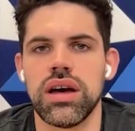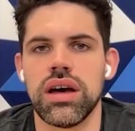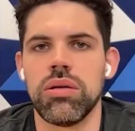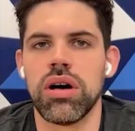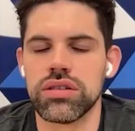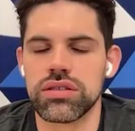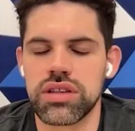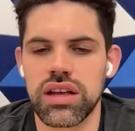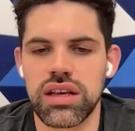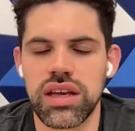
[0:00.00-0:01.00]

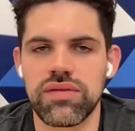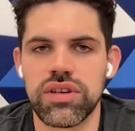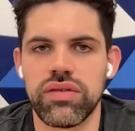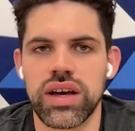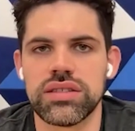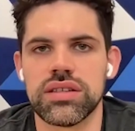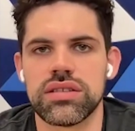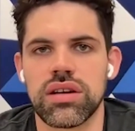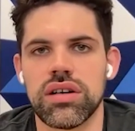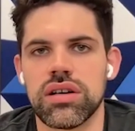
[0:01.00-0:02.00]
understanding if devices
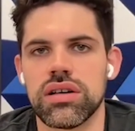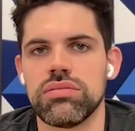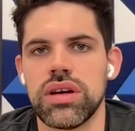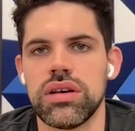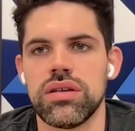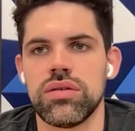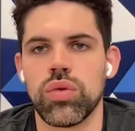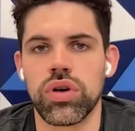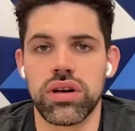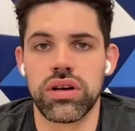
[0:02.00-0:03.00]
are where
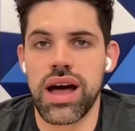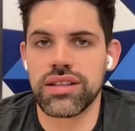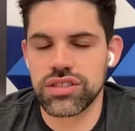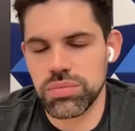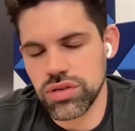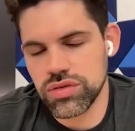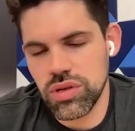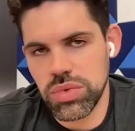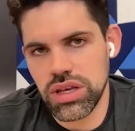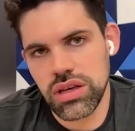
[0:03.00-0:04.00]
they're not supposed to
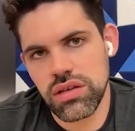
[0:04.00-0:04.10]
be.